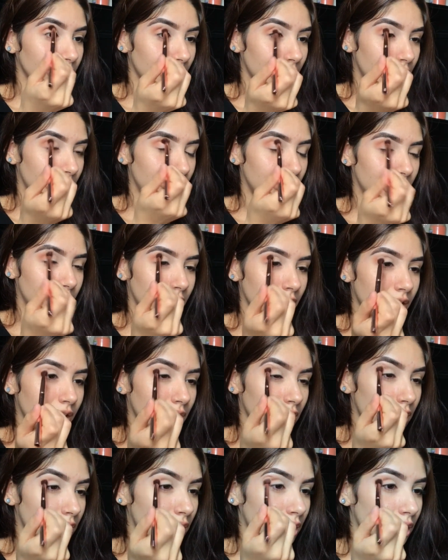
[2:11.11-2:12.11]
and
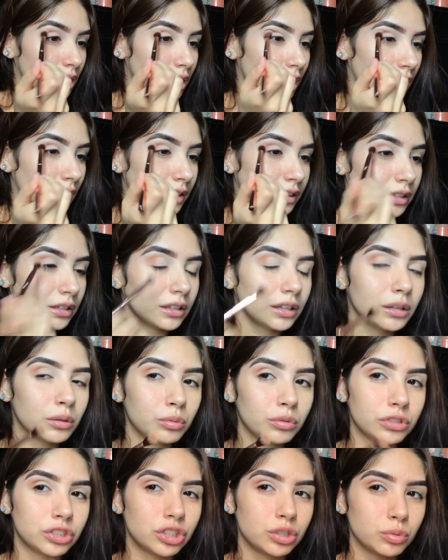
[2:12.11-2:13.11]
I think
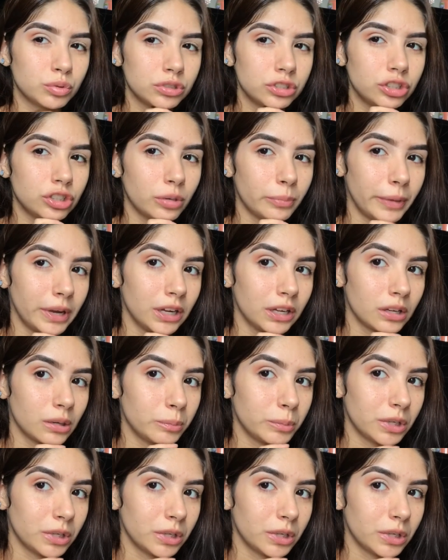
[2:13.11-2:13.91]
she was Jamaican,